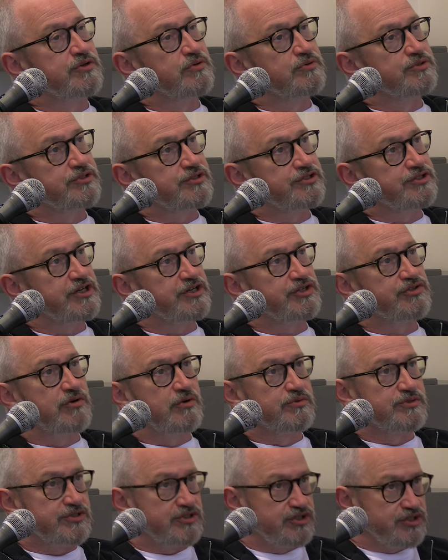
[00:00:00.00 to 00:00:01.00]
schools and the six year
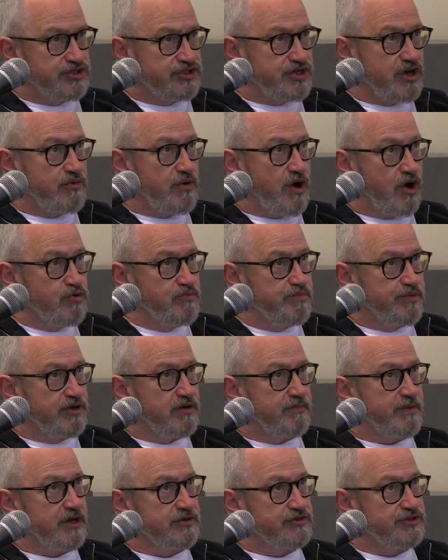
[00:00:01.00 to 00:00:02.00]
olds are just so open
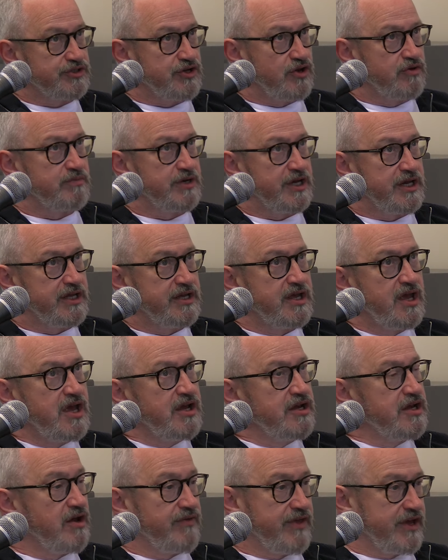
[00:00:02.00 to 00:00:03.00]
about mm. so many,
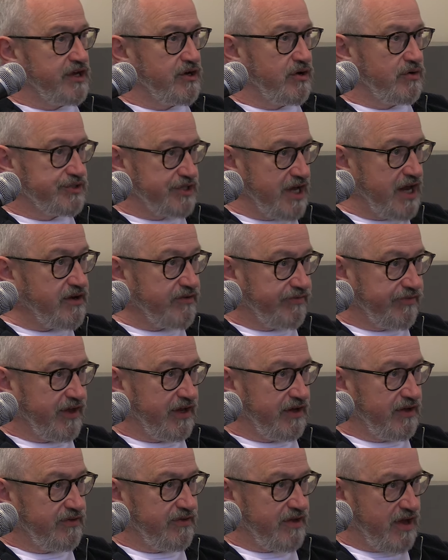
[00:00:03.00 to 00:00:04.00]
you know, they can ask
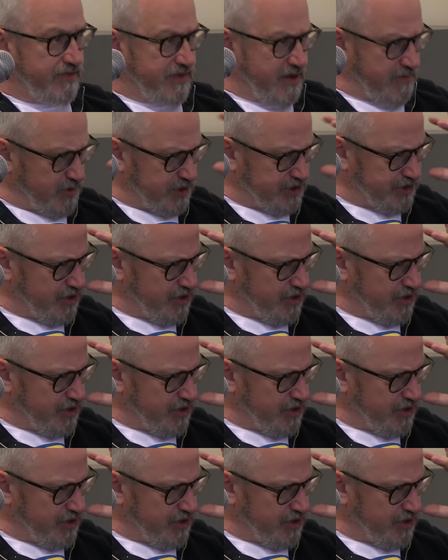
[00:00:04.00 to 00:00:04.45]
anything. And, and then we